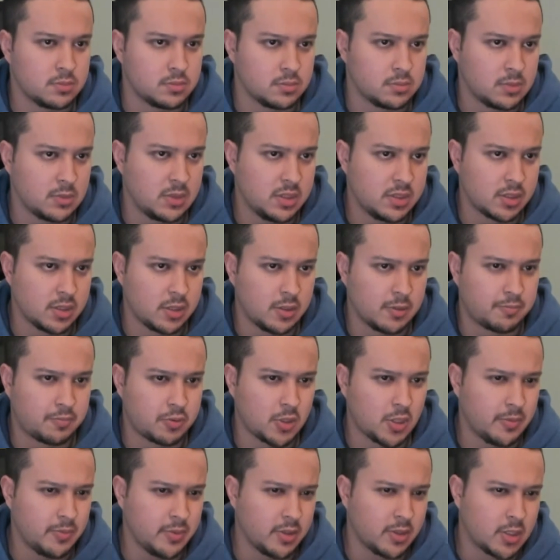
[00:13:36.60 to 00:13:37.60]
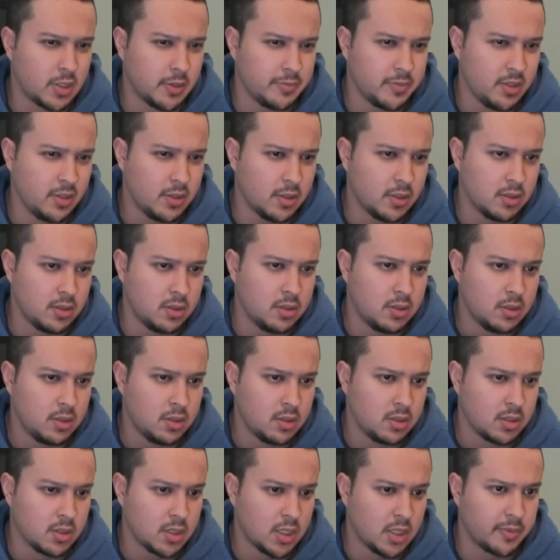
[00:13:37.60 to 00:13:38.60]
He's going to probably come here.
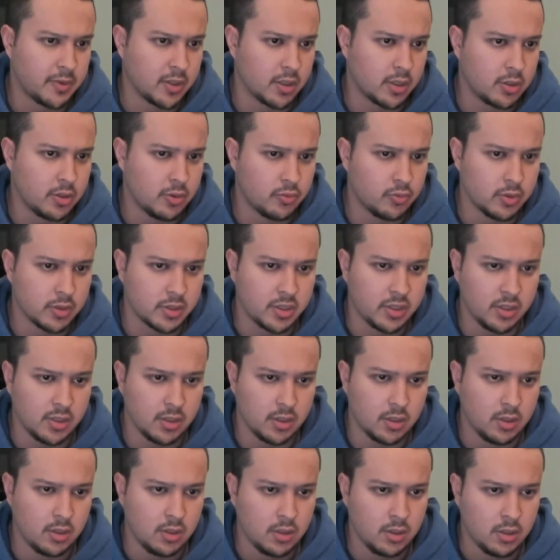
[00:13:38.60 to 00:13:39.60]
I'm going to go rook here.